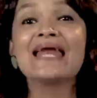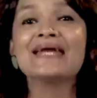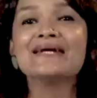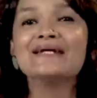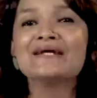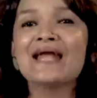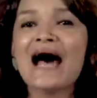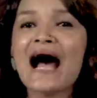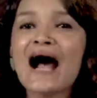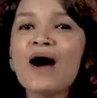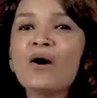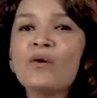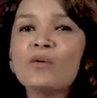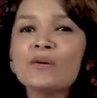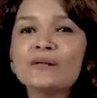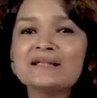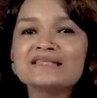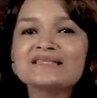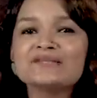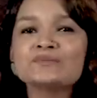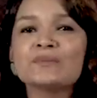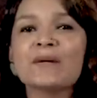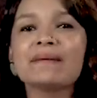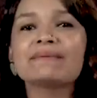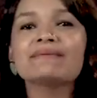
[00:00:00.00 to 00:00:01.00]
Now
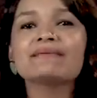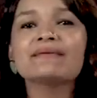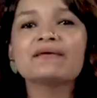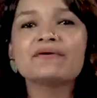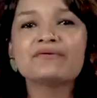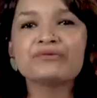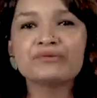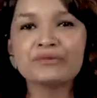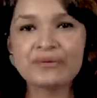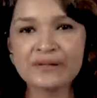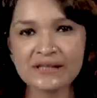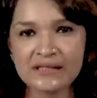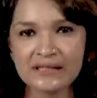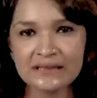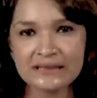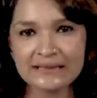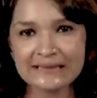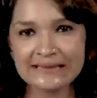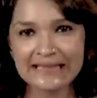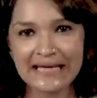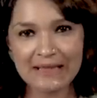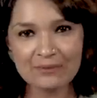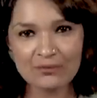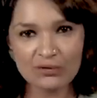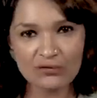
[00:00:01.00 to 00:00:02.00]
is when the real
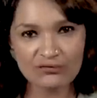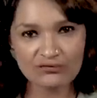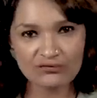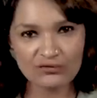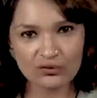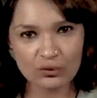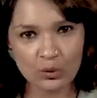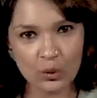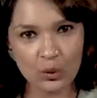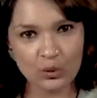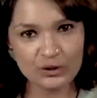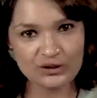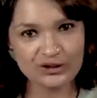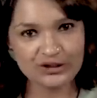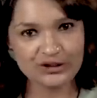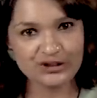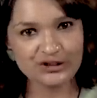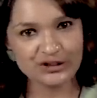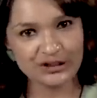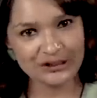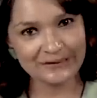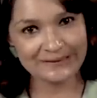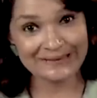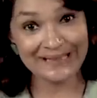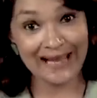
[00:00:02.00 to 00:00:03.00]
Game of Thrones
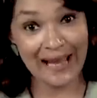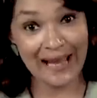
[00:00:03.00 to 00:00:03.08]
shit